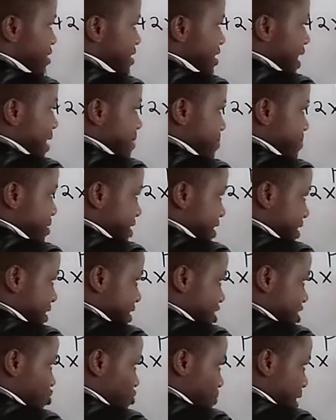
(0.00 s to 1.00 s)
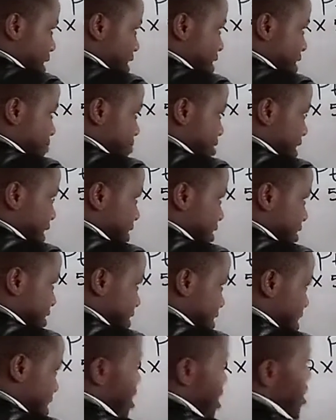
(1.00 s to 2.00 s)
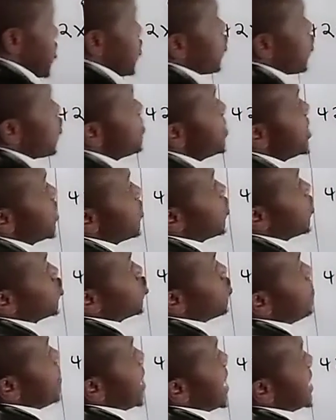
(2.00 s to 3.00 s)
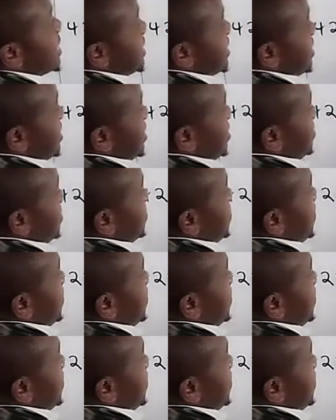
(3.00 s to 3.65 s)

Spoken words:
times 60 to make them seconds, will be equal to mass